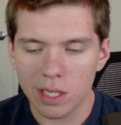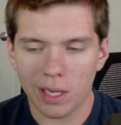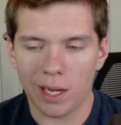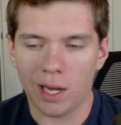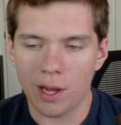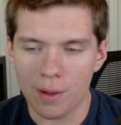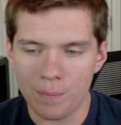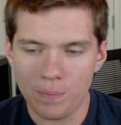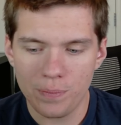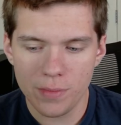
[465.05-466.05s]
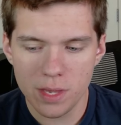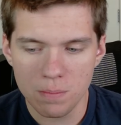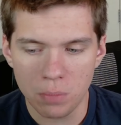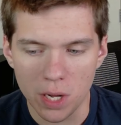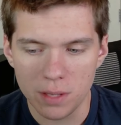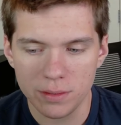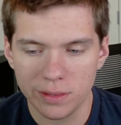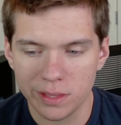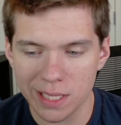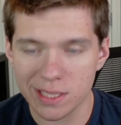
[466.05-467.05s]
but
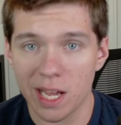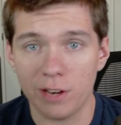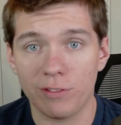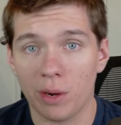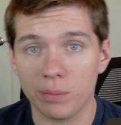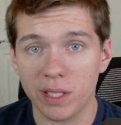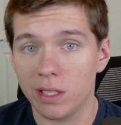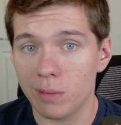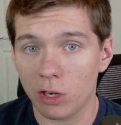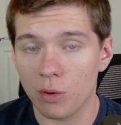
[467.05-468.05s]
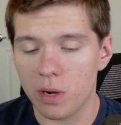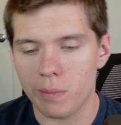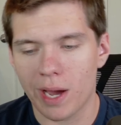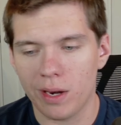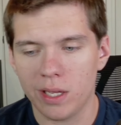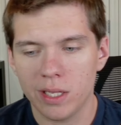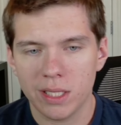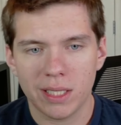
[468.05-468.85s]
that's kind of how I'm thinking about going about it.